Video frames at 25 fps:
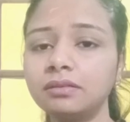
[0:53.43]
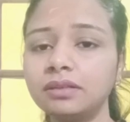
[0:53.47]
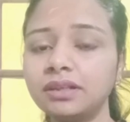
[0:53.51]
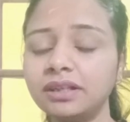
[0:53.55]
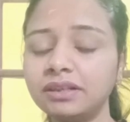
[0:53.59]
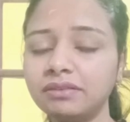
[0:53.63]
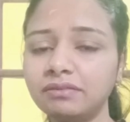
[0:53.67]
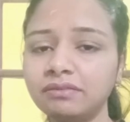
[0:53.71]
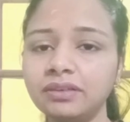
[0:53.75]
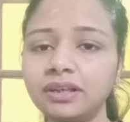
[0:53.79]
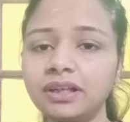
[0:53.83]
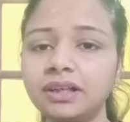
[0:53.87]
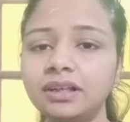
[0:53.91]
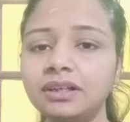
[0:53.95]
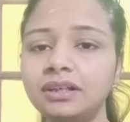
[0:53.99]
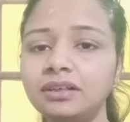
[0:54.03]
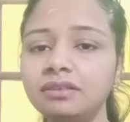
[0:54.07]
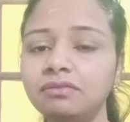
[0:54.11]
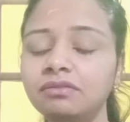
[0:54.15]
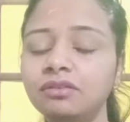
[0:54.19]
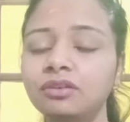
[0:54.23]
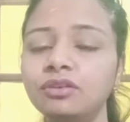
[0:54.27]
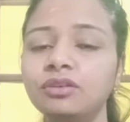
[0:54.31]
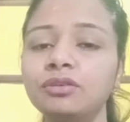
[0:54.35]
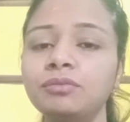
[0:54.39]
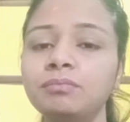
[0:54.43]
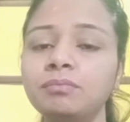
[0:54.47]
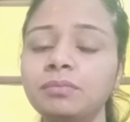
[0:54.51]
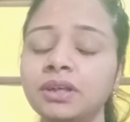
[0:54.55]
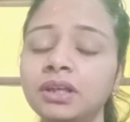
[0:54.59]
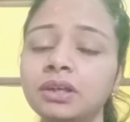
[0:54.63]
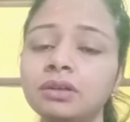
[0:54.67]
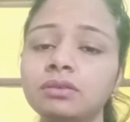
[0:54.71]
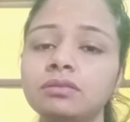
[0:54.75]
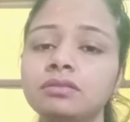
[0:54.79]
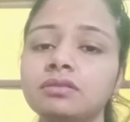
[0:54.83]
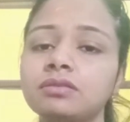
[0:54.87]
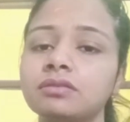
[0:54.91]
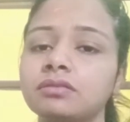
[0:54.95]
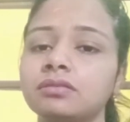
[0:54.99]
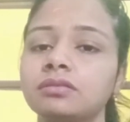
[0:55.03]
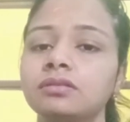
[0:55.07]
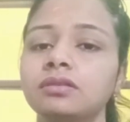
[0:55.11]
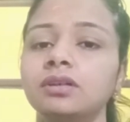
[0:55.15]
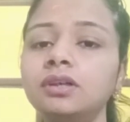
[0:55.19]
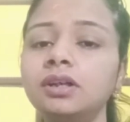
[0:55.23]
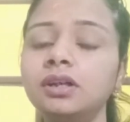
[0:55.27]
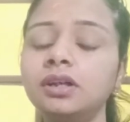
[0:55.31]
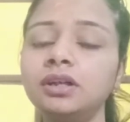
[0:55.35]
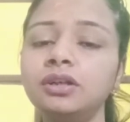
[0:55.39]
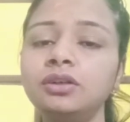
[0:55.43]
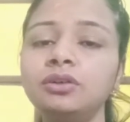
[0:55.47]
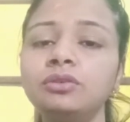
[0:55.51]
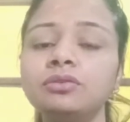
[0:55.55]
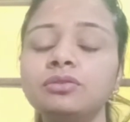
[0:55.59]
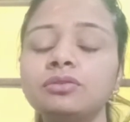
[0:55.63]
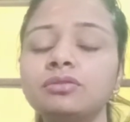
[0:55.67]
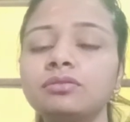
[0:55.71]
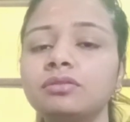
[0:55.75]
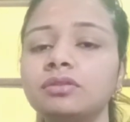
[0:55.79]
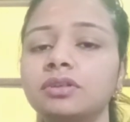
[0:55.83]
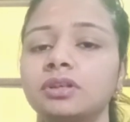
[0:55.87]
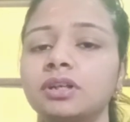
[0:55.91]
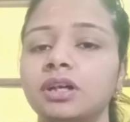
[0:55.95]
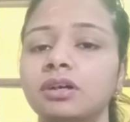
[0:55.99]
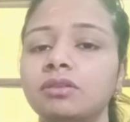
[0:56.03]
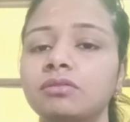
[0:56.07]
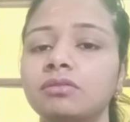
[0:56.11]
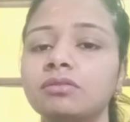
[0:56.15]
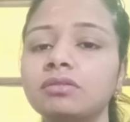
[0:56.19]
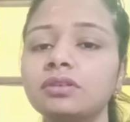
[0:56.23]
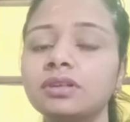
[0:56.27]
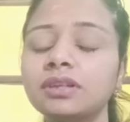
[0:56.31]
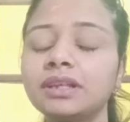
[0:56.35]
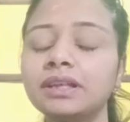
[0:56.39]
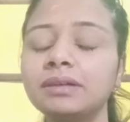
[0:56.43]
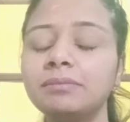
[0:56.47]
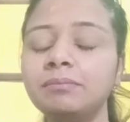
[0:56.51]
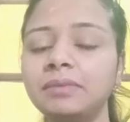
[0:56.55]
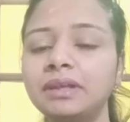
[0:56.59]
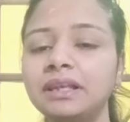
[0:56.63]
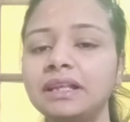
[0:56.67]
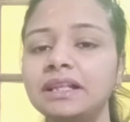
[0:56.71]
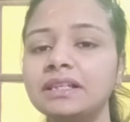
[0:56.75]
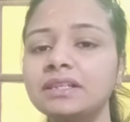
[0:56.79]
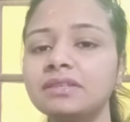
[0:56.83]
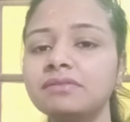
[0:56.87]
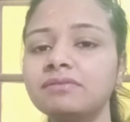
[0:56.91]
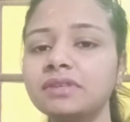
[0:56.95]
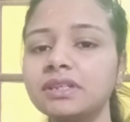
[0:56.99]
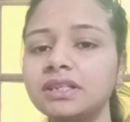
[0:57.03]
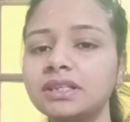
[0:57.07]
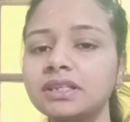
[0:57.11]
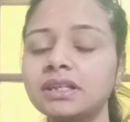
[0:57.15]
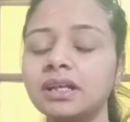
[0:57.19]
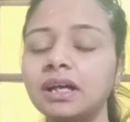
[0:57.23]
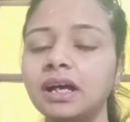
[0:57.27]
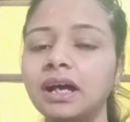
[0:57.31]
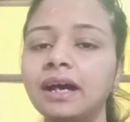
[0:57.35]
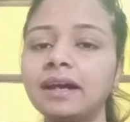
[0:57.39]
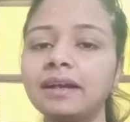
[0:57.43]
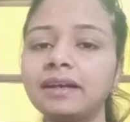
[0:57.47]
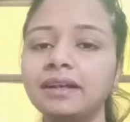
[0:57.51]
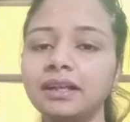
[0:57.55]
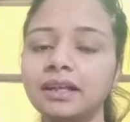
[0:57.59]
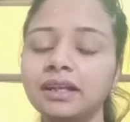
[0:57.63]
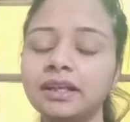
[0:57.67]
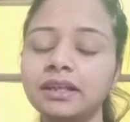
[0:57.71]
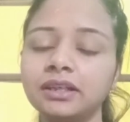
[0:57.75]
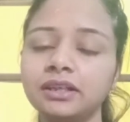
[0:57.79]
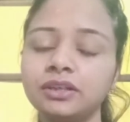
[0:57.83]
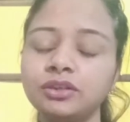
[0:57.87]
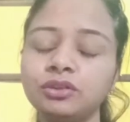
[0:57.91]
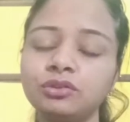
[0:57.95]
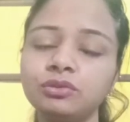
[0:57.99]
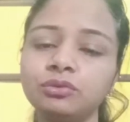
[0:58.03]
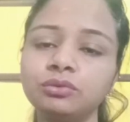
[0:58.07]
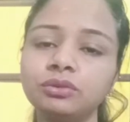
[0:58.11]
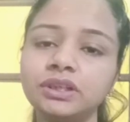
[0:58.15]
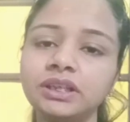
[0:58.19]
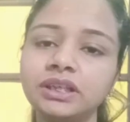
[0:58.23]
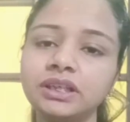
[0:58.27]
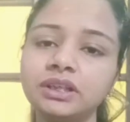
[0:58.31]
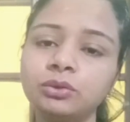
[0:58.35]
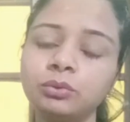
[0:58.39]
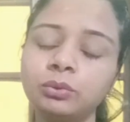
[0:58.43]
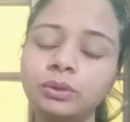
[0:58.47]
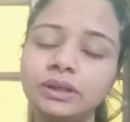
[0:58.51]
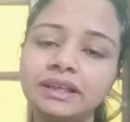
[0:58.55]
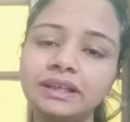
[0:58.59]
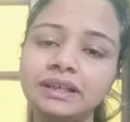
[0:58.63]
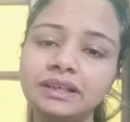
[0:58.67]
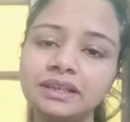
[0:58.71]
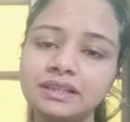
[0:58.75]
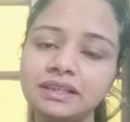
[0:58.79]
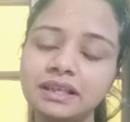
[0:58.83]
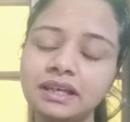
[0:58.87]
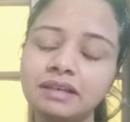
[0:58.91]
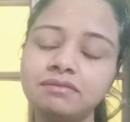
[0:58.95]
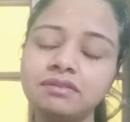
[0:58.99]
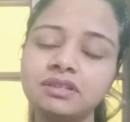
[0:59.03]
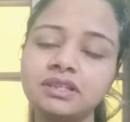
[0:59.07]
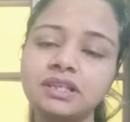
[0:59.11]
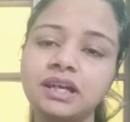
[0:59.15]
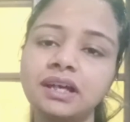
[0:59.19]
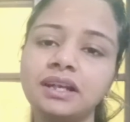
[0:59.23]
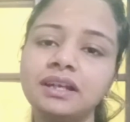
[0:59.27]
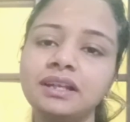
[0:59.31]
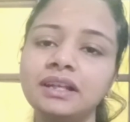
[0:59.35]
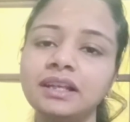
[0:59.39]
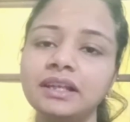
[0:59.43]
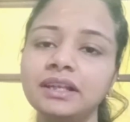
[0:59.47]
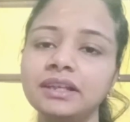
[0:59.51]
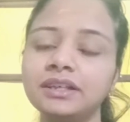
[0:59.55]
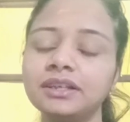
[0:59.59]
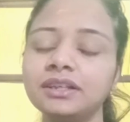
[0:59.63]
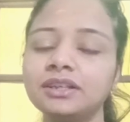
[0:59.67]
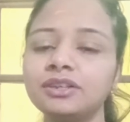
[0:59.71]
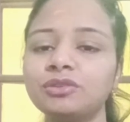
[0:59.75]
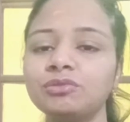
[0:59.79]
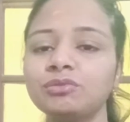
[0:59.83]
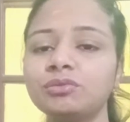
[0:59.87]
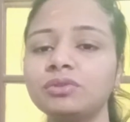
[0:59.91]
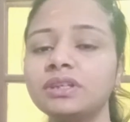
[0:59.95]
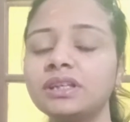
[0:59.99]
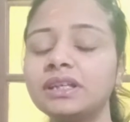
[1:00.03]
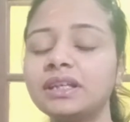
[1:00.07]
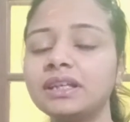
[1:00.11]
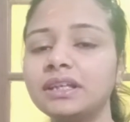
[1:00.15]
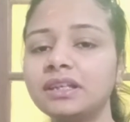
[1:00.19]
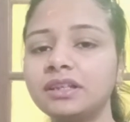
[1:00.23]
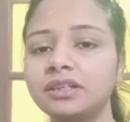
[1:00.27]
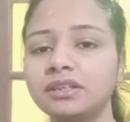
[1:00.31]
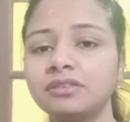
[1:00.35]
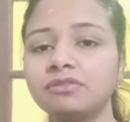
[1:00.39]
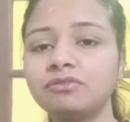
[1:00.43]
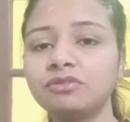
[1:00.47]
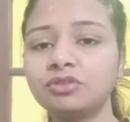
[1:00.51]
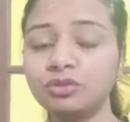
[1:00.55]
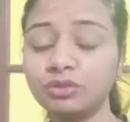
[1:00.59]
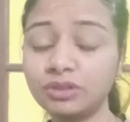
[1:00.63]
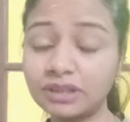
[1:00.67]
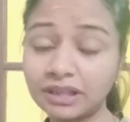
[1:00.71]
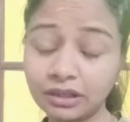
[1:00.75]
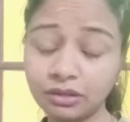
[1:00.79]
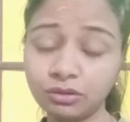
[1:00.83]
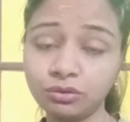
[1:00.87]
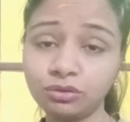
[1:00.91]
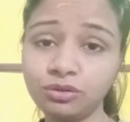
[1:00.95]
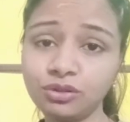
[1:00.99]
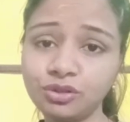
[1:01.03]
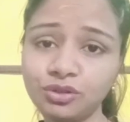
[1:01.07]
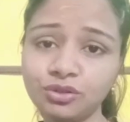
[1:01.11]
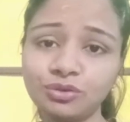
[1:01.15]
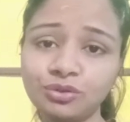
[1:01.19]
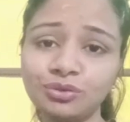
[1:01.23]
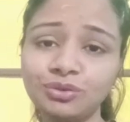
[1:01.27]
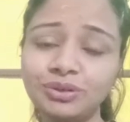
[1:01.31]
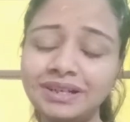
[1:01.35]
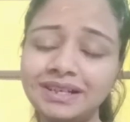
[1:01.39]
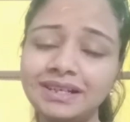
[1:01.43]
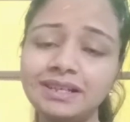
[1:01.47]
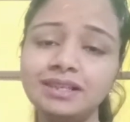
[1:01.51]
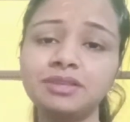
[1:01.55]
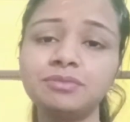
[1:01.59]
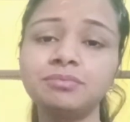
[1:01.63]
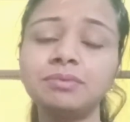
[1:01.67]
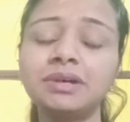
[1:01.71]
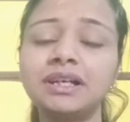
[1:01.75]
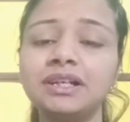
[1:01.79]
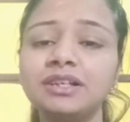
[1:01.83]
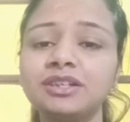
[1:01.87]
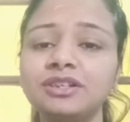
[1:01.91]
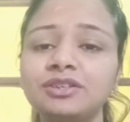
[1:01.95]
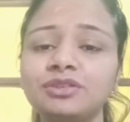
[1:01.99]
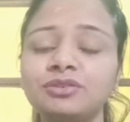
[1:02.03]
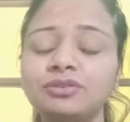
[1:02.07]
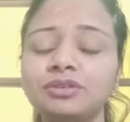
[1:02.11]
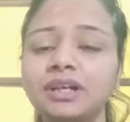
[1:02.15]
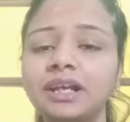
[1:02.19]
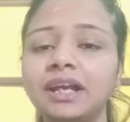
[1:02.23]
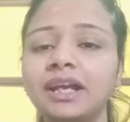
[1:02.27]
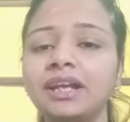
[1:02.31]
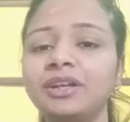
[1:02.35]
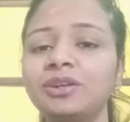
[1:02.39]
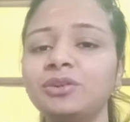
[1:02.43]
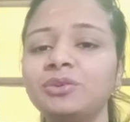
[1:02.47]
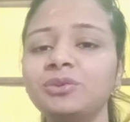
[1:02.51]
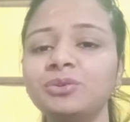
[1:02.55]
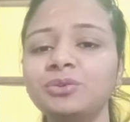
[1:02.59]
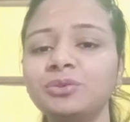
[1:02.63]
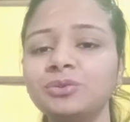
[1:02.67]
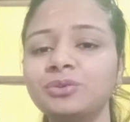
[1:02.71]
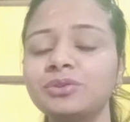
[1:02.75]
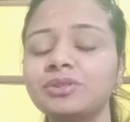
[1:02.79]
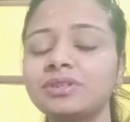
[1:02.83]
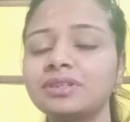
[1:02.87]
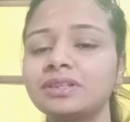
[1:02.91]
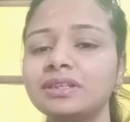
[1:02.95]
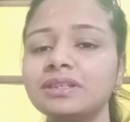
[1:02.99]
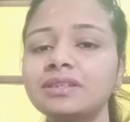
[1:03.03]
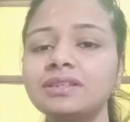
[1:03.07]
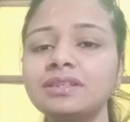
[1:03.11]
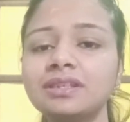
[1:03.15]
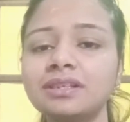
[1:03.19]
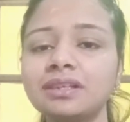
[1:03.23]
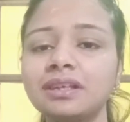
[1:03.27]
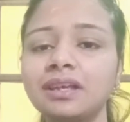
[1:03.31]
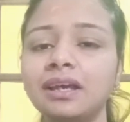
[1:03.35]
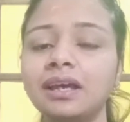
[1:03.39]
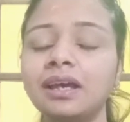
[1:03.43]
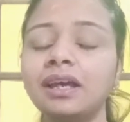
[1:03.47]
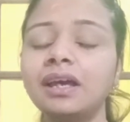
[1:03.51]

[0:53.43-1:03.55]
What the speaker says: difficult for me also to sort out the mails which are related to the queries and which are related to the interviews and all. So it is better to try to use this